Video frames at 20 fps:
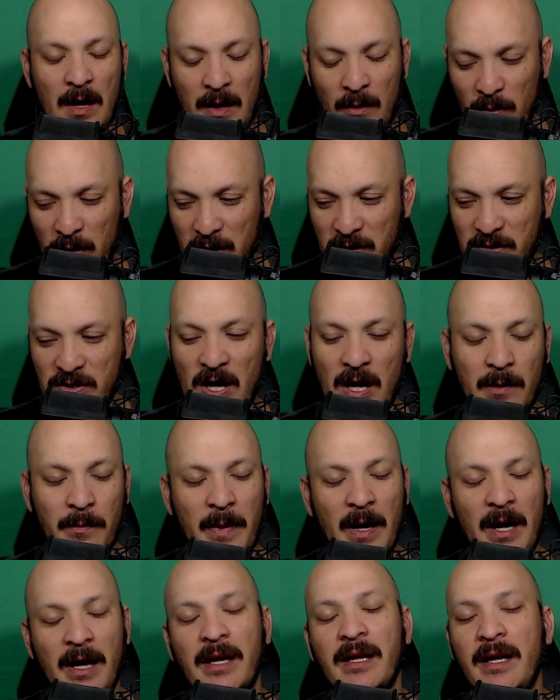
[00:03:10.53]
We're gonna talk
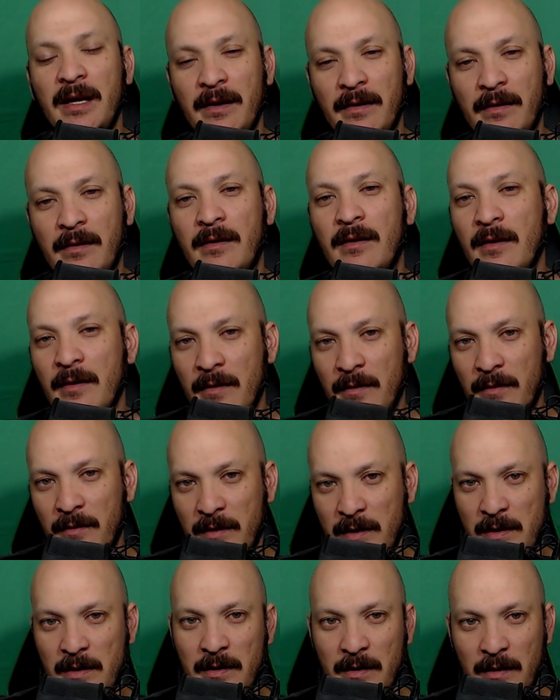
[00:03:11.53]
about it in
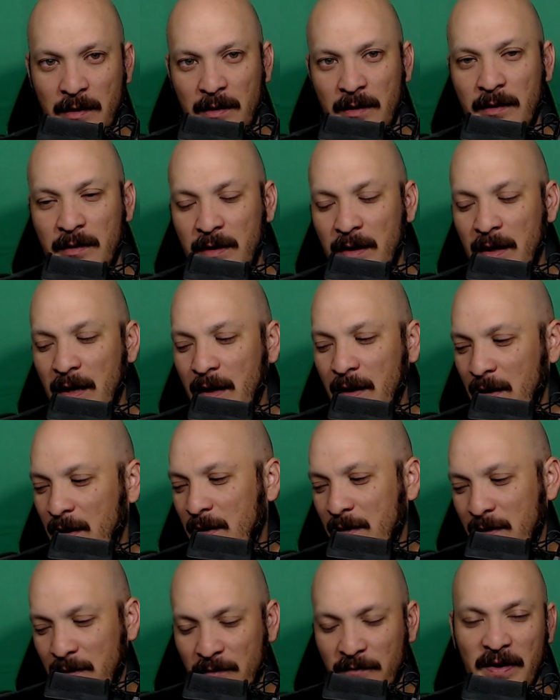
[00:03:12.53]
the
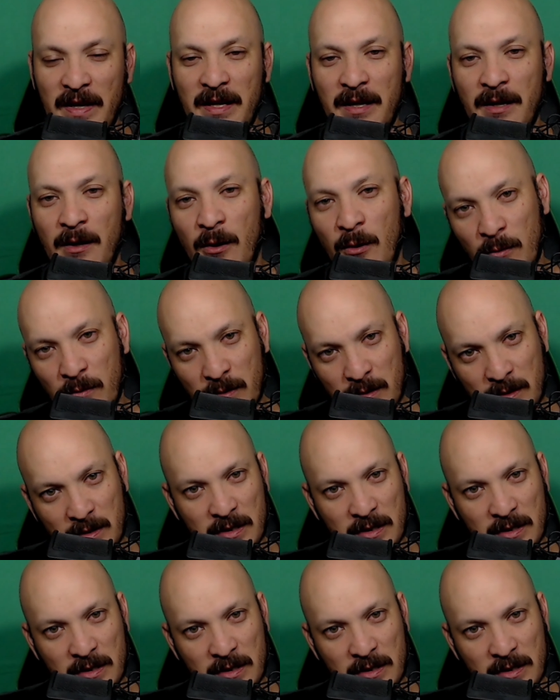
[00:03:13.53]
video.